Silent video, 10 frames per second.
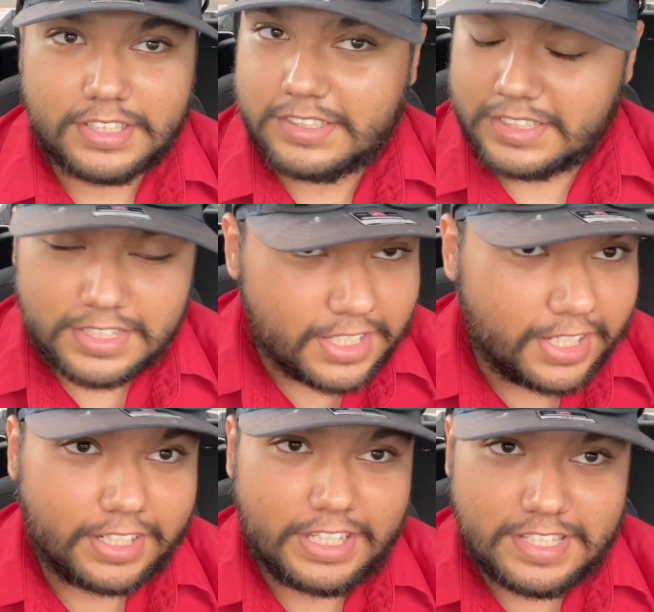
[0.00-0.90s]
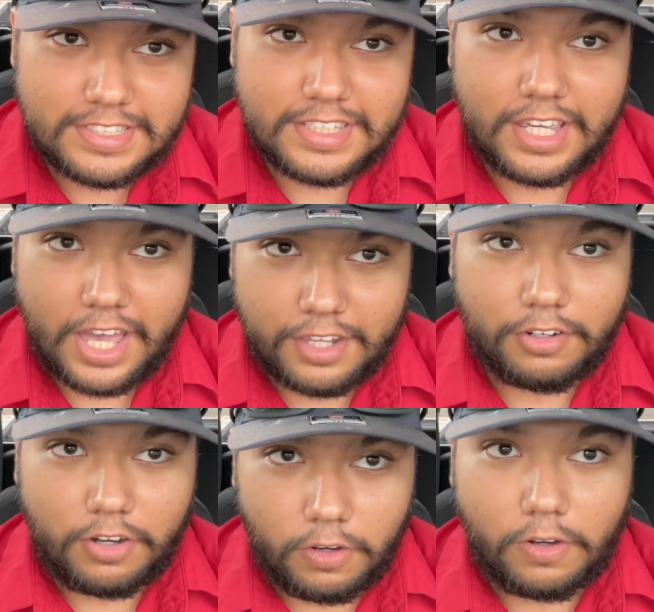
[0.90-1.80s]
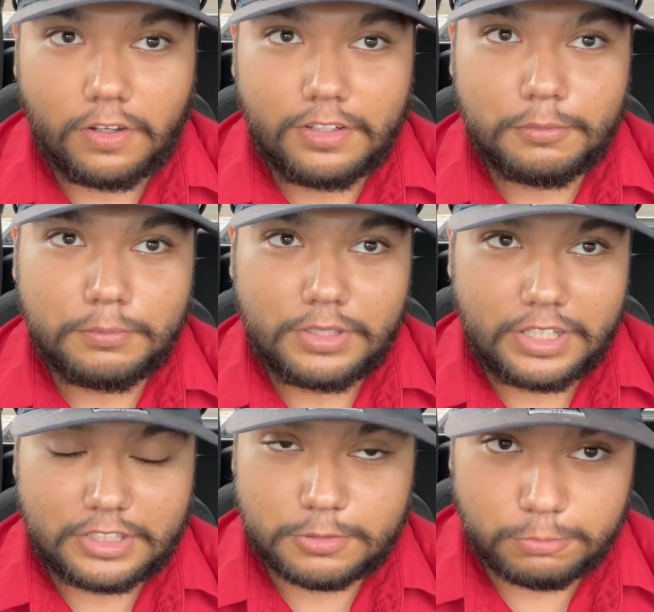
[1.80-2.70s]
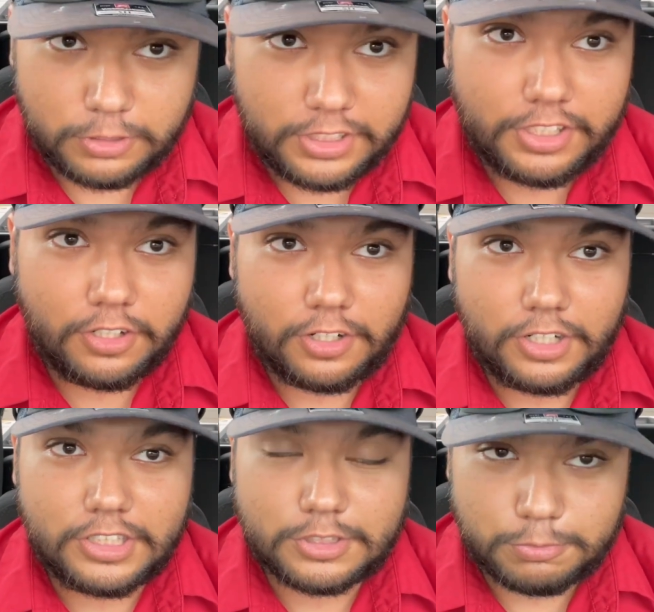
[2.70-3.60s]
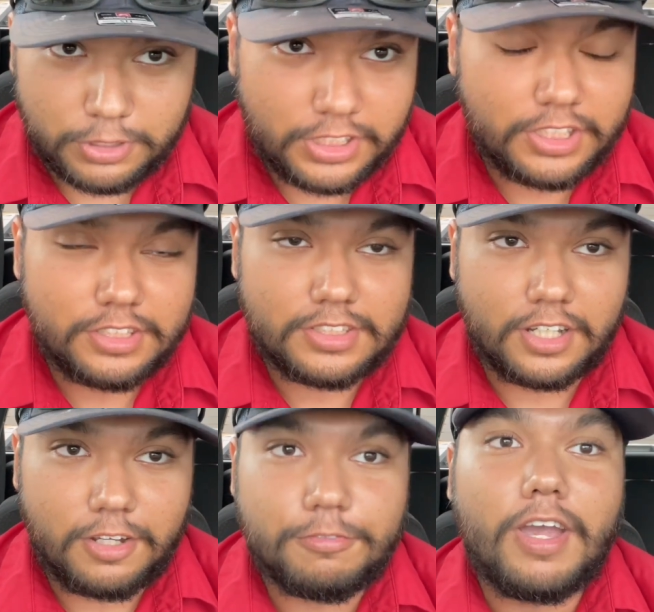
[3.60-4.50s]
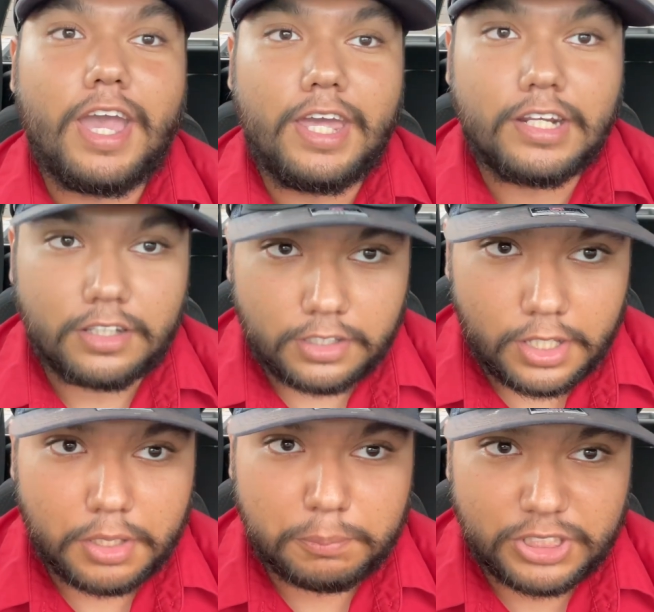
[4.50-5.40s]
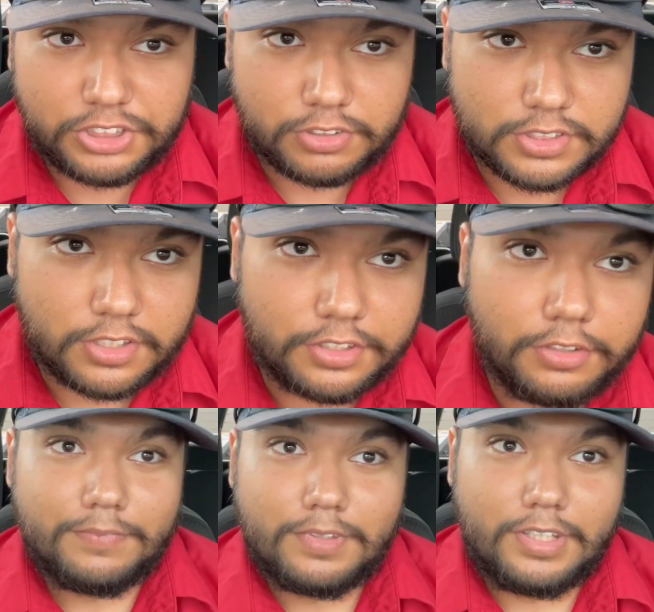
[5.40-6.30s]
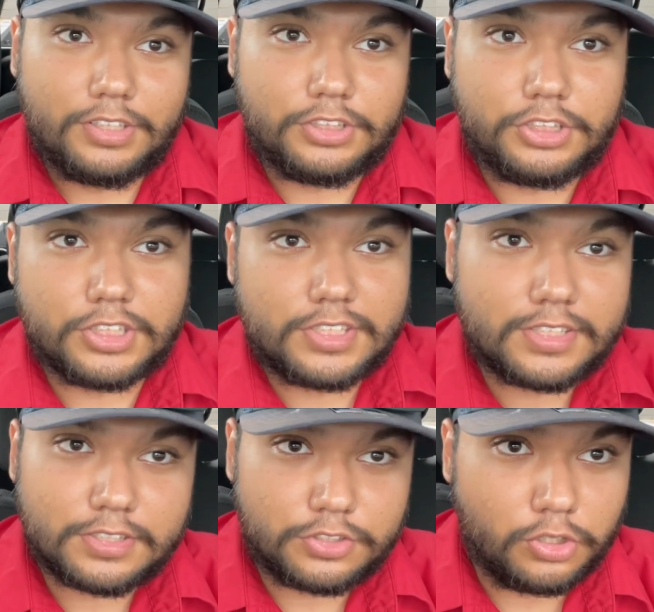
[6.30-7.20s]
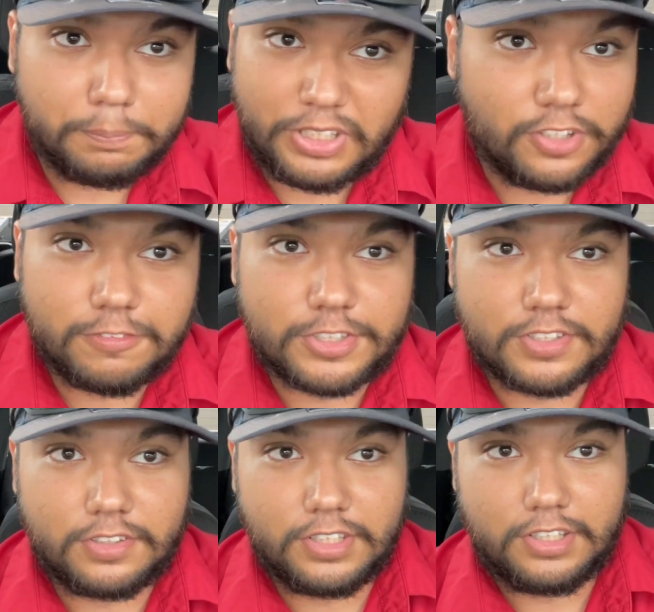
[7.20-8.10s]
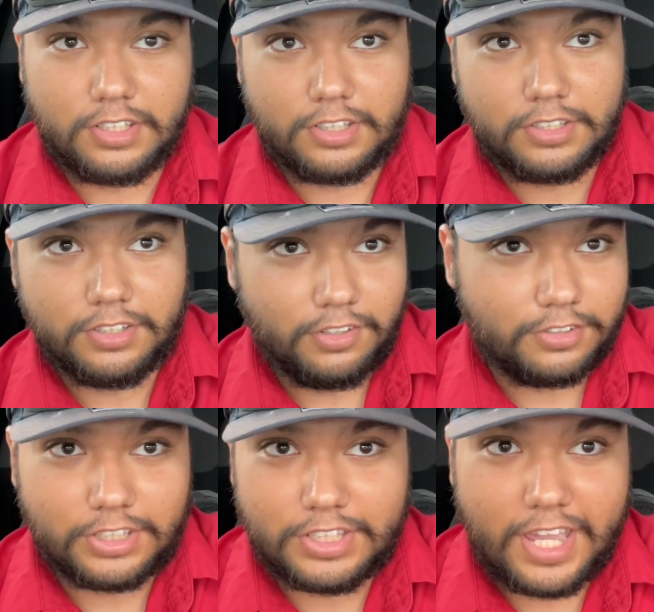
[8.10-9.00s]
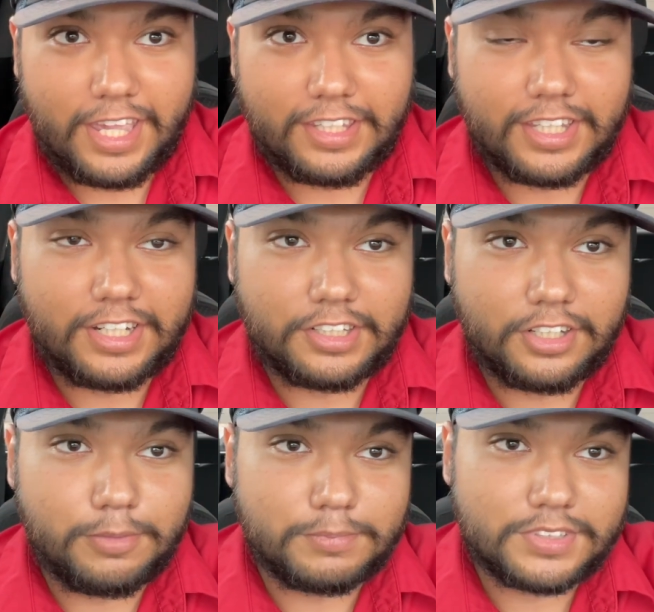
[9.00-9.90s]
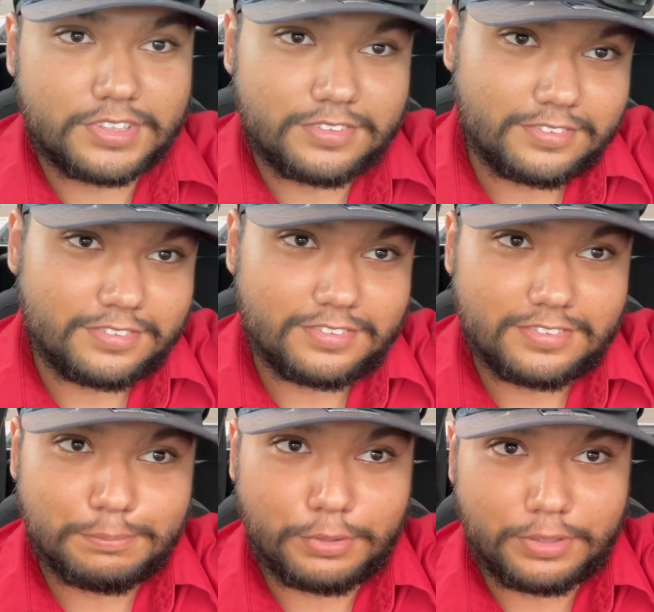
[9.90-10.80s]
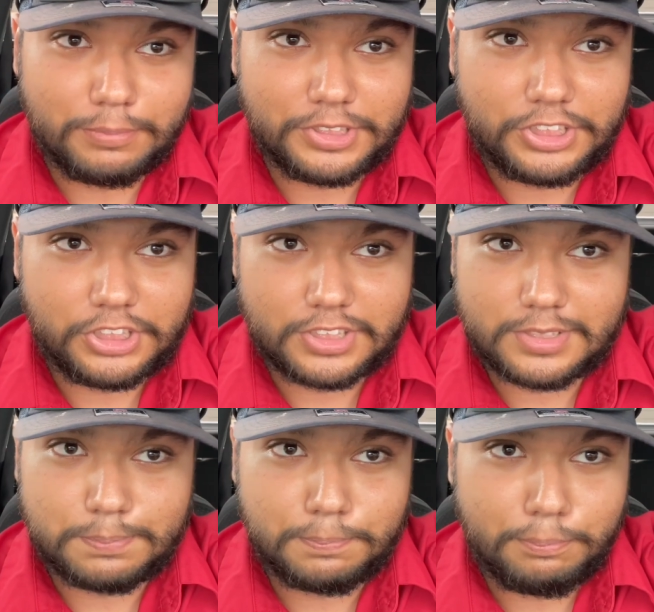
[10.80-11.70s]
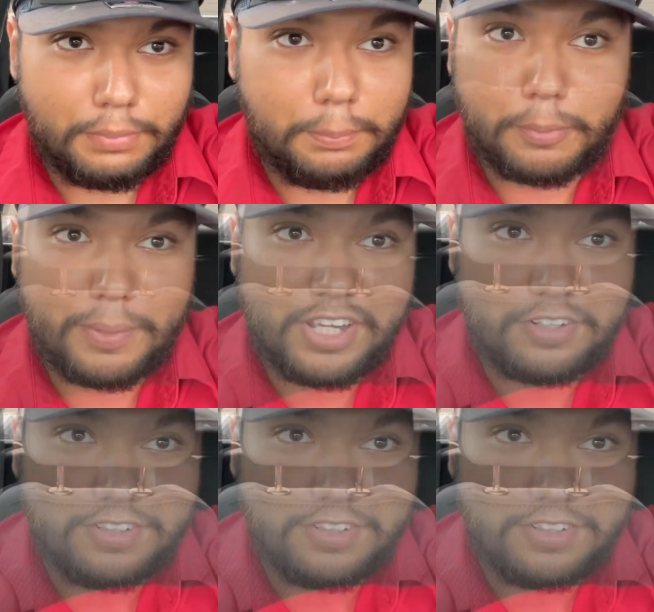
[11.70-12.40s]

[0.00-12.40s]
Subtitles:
It's not easy at all. It's really hard, it's really tough, and a lot of pressure is on you. Just don't be nervous on the day that it comes. Pretty much just be prepared.